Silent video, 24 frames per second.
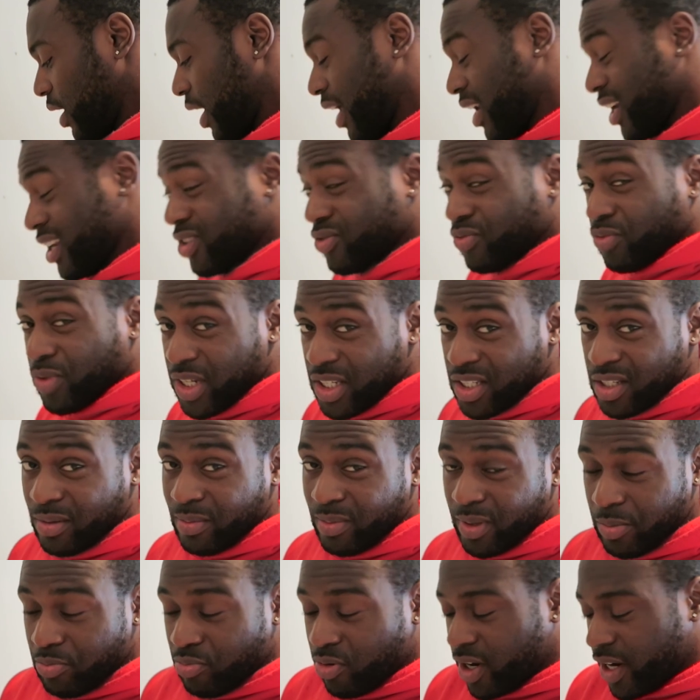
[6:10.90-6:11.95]
and it's
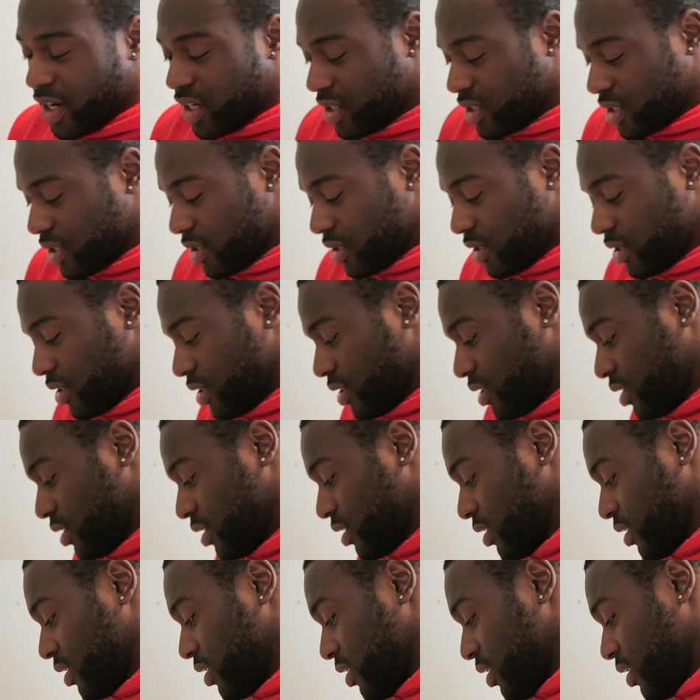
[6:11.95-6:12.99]
reasonably priced.
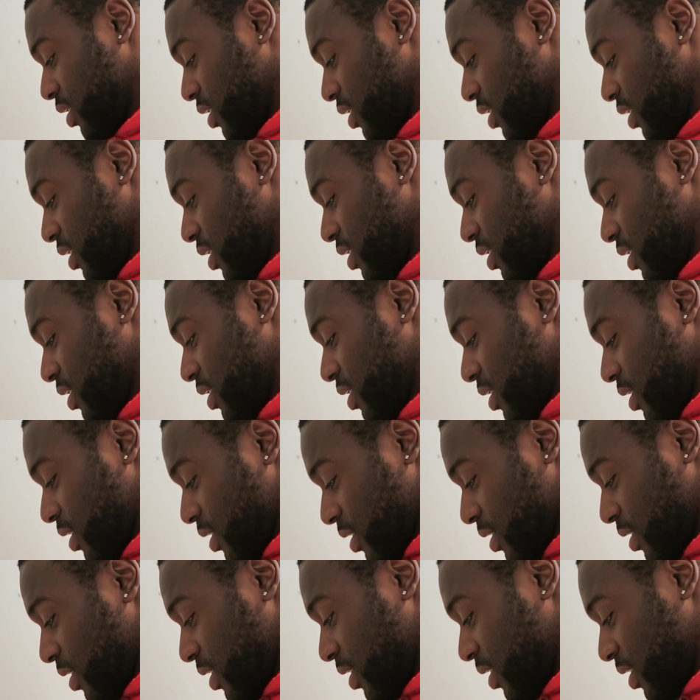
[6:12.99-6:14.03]

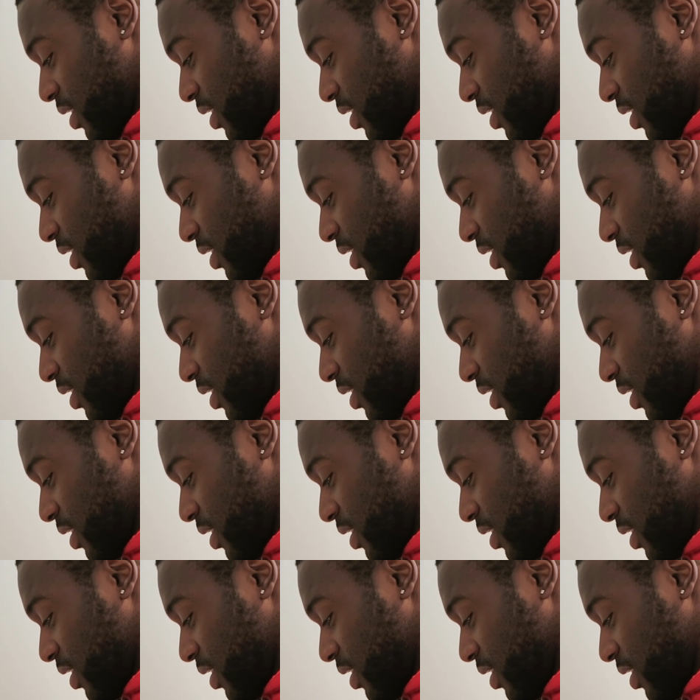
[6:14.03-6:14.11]
So